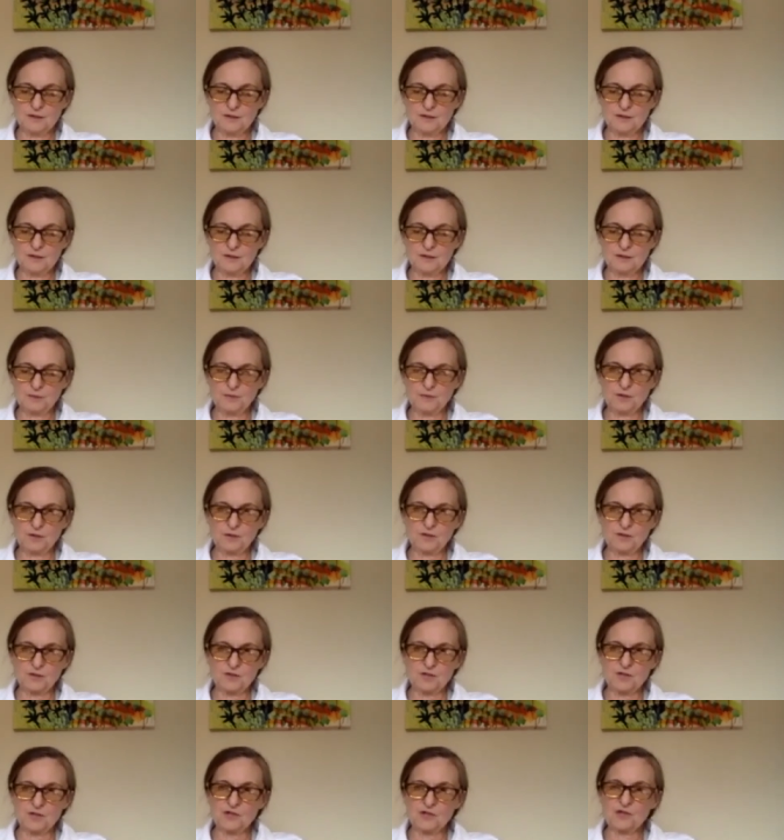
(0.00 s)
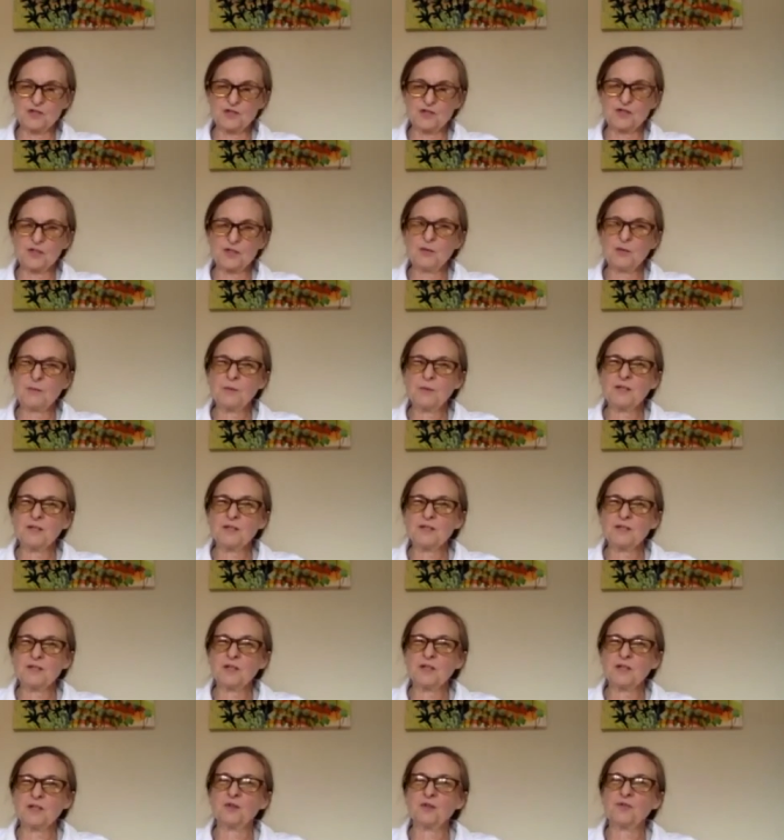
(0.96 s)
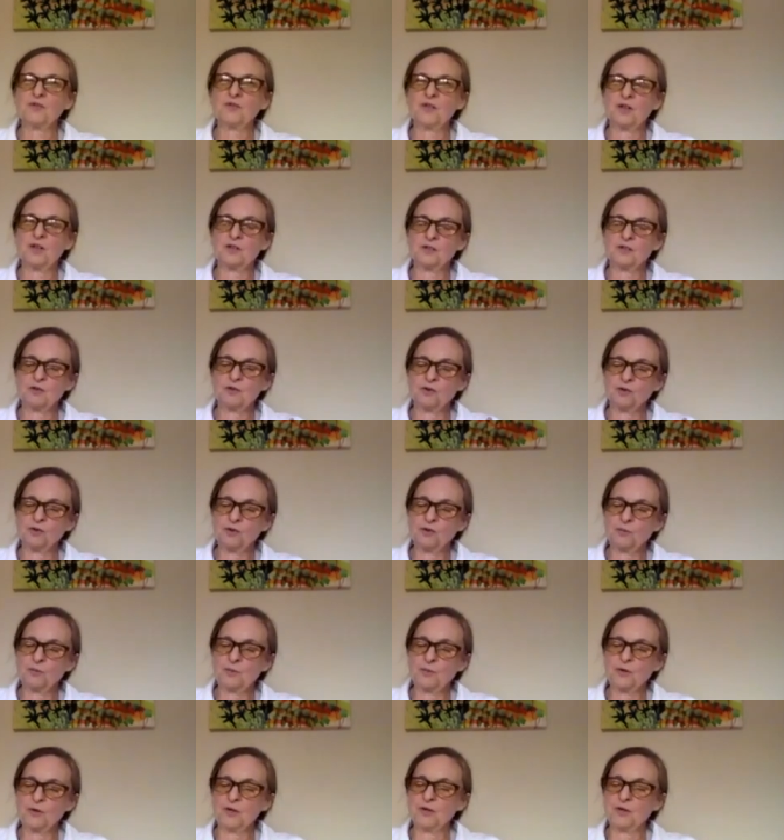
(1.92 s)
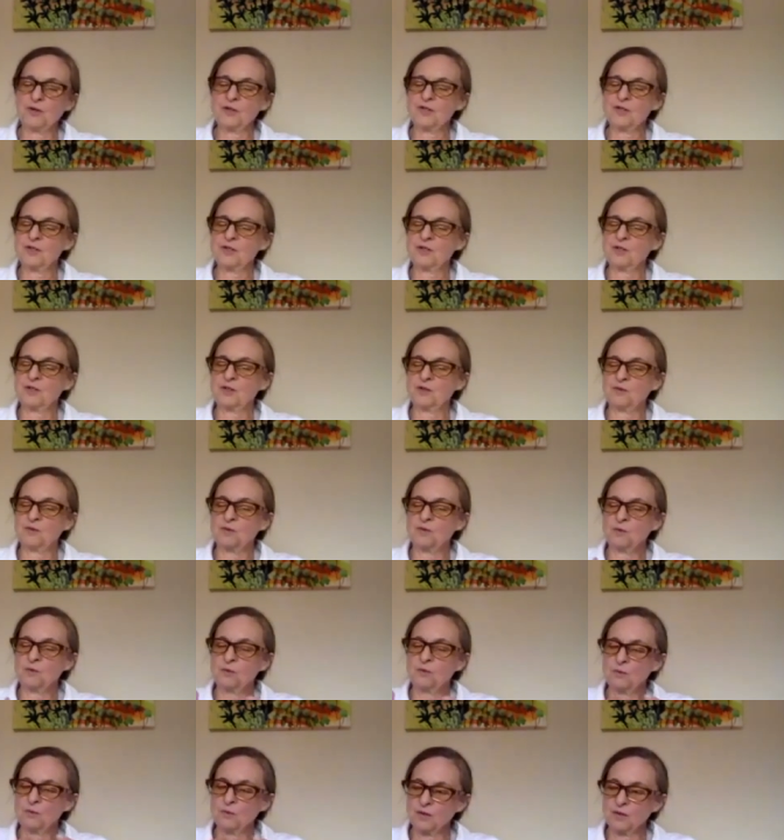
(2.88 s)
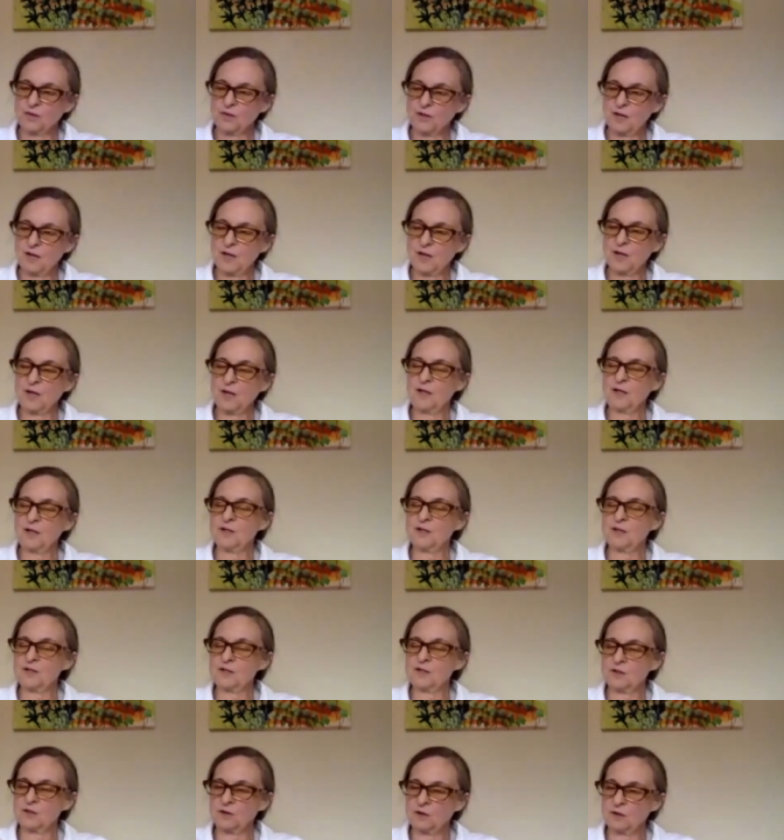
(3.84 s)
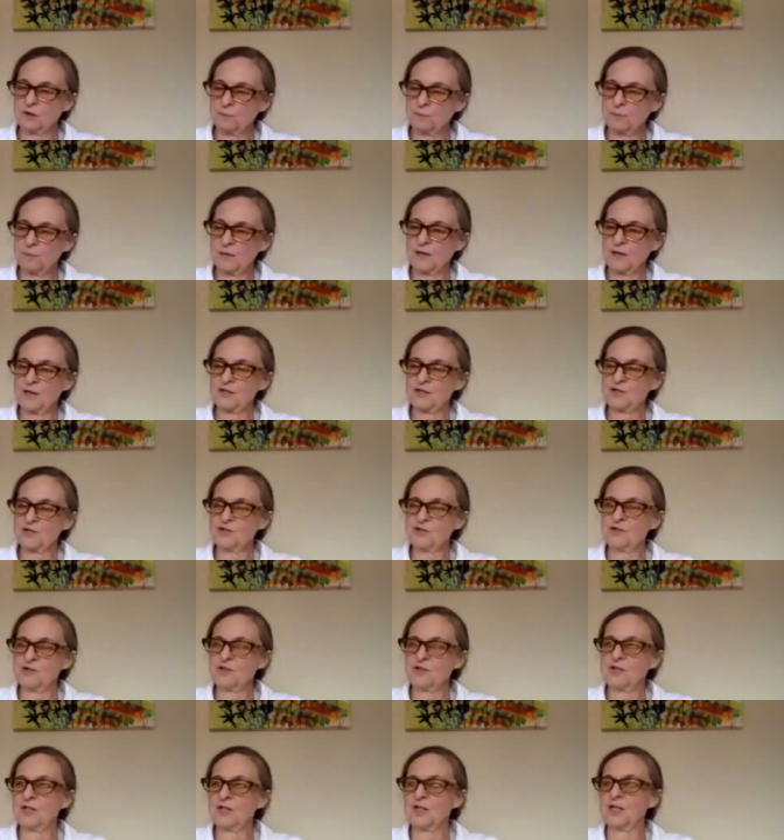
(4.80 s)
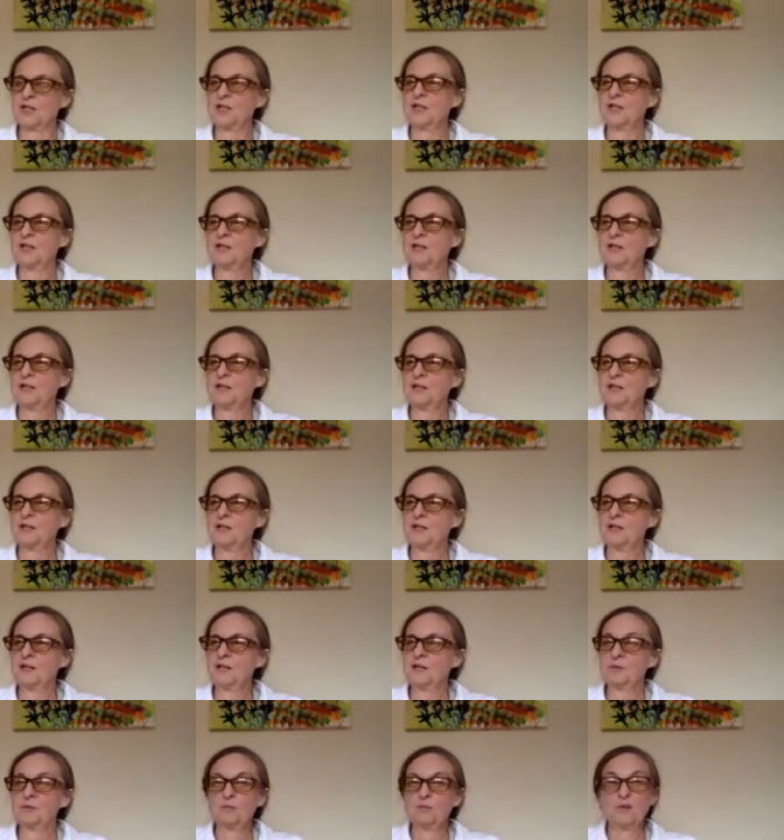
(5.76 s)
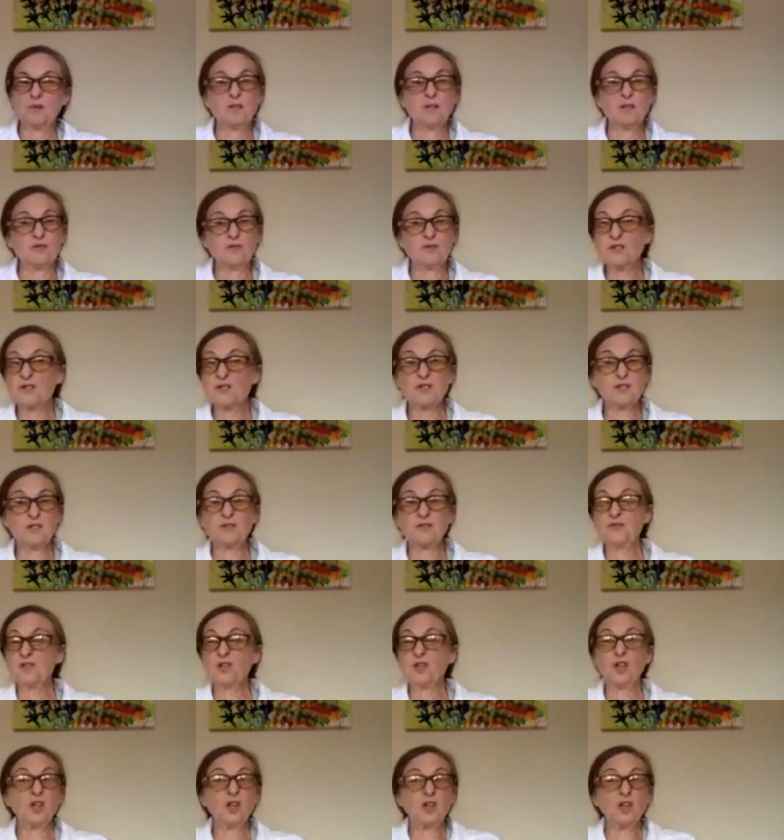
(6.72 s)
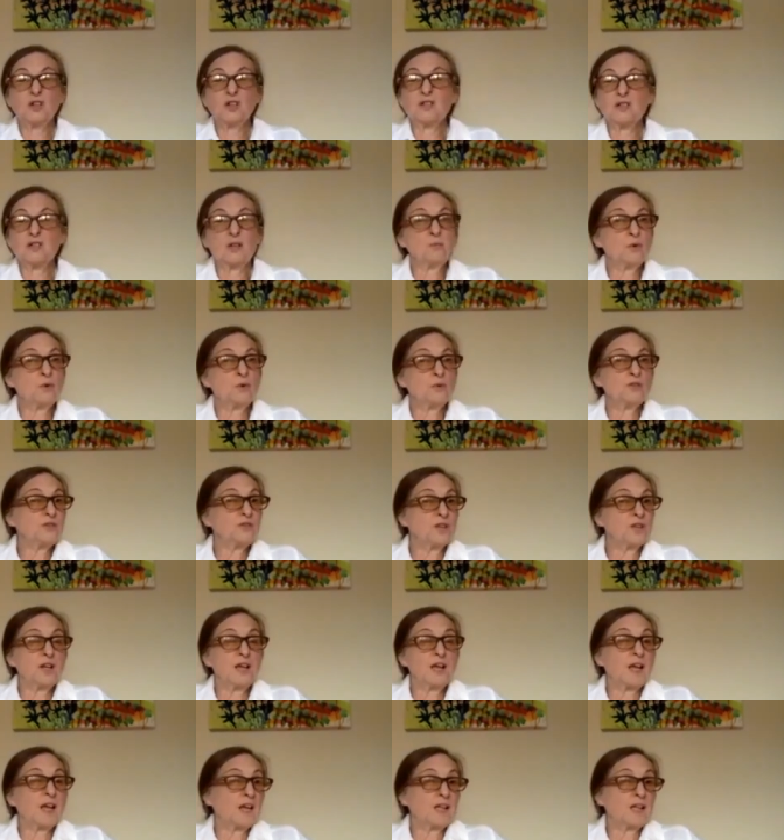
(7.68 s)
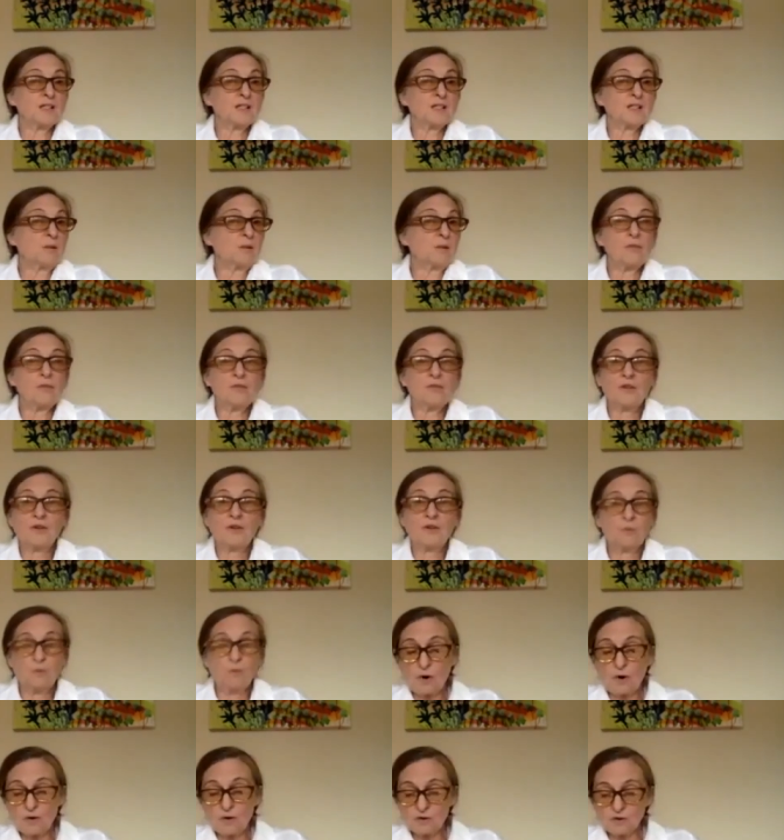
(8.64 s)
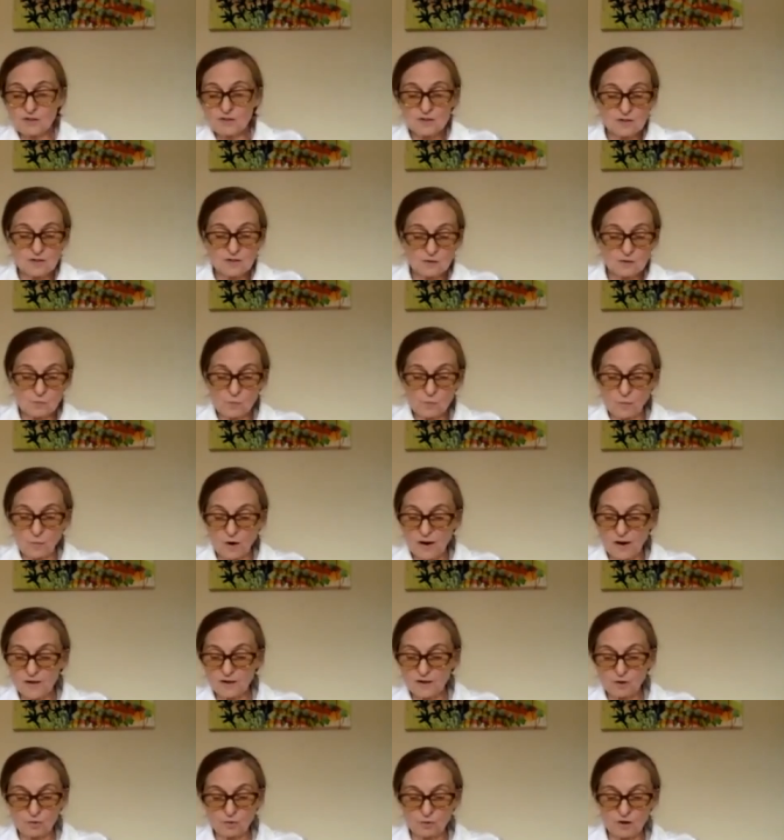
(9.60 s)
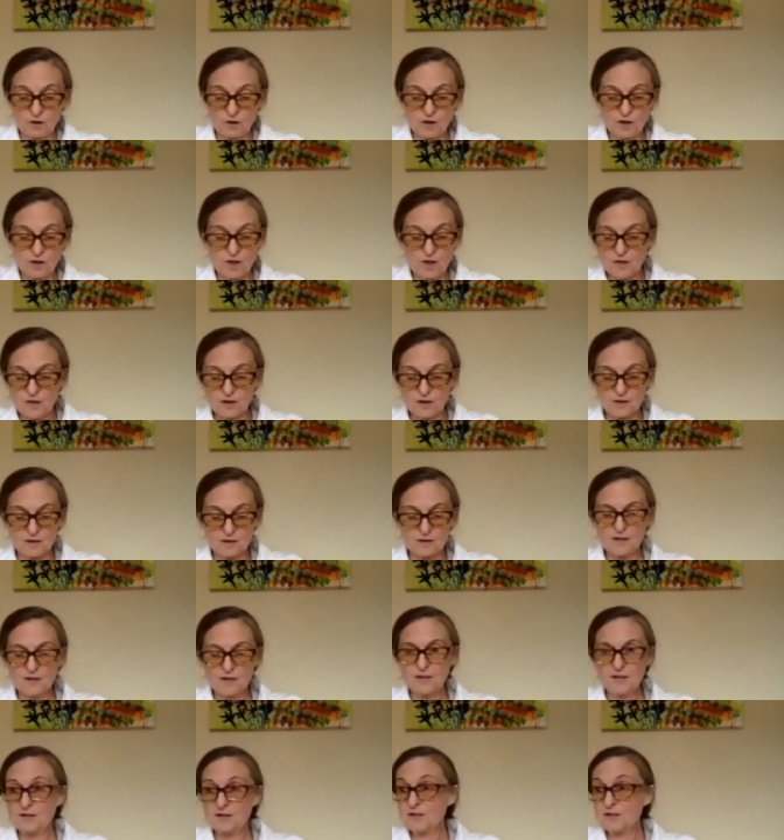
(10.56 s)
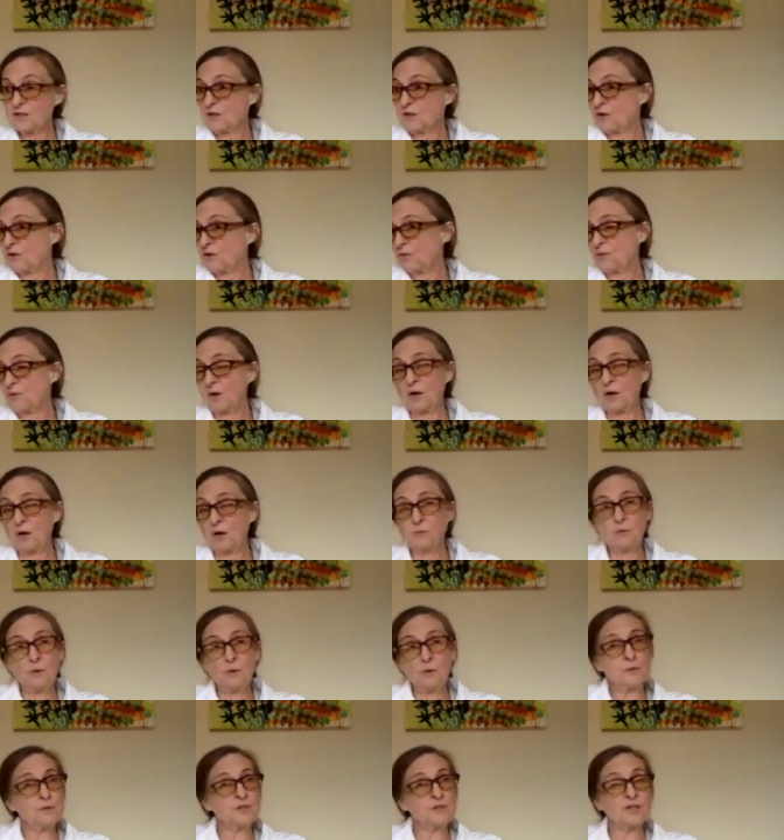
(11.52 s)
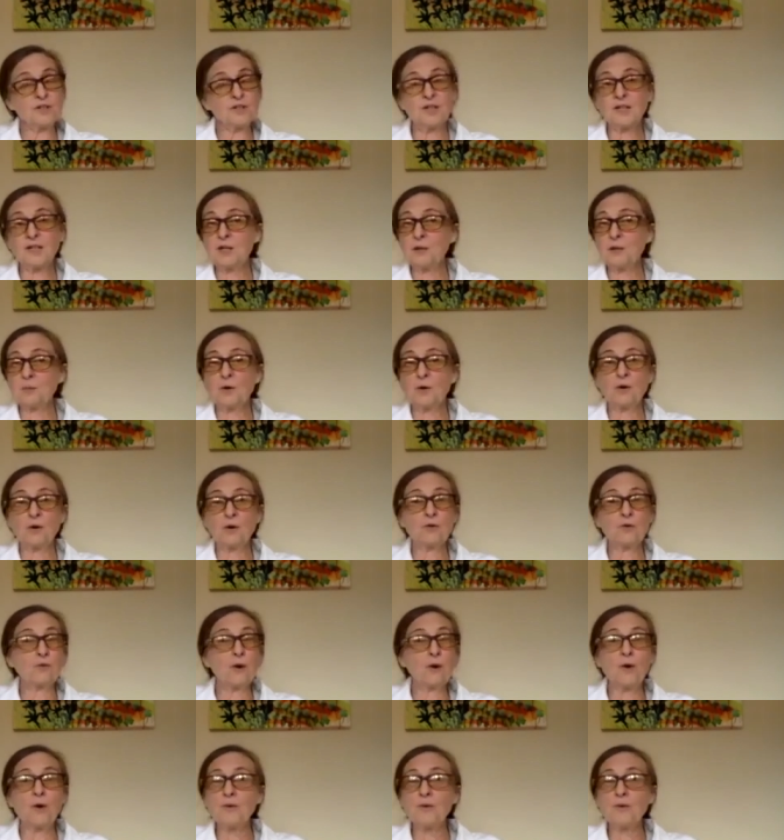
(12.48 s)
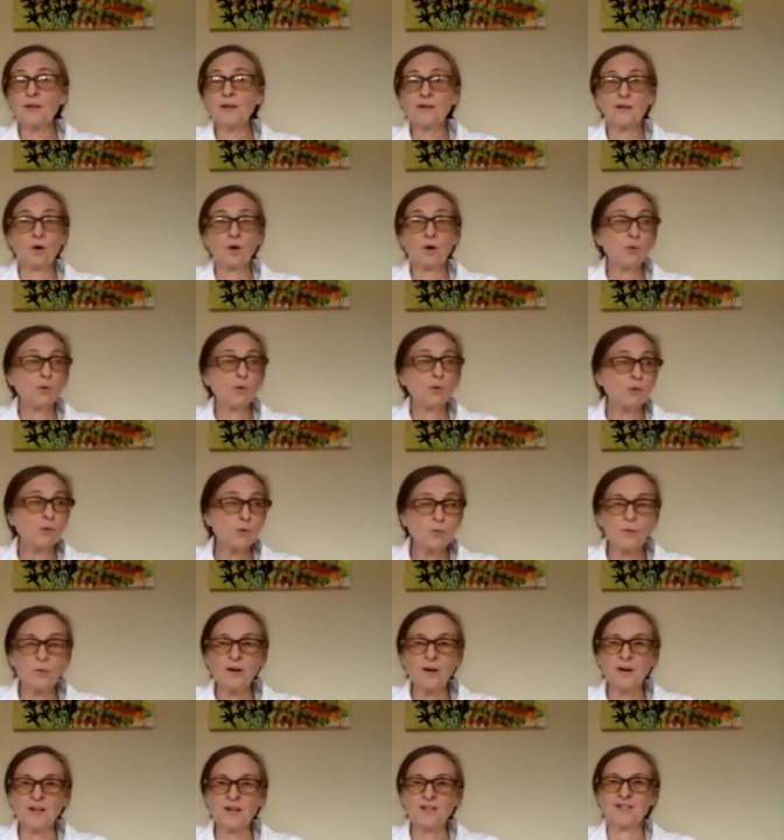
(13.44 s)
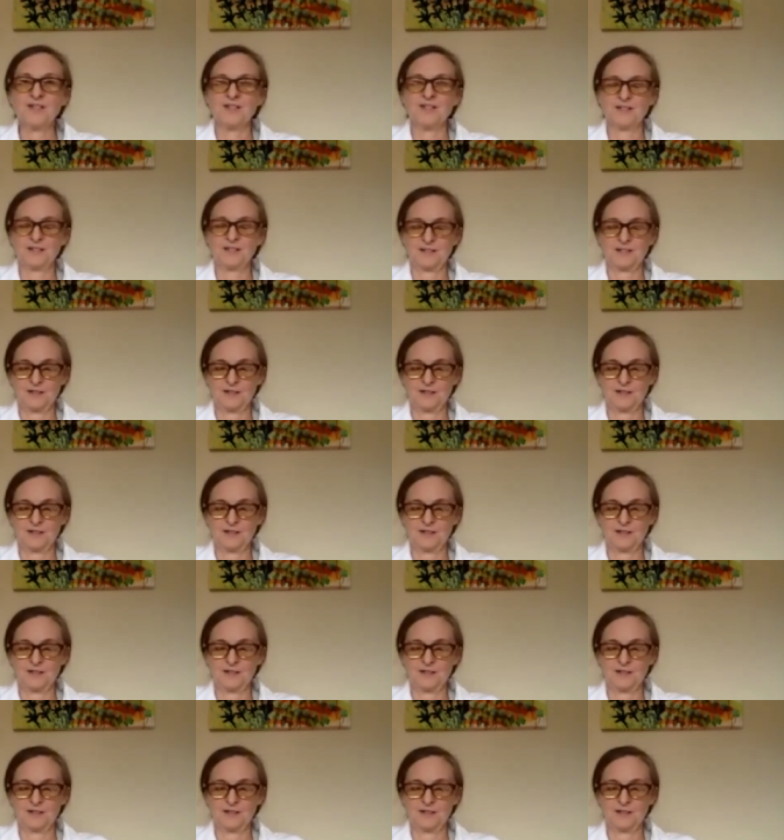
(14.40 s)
Because I just see myself as a good person with kindness and compassion. But I've got stuff to learn because I'm always going to get something wrong in some way or another. So I'm always going to keep on growing, always.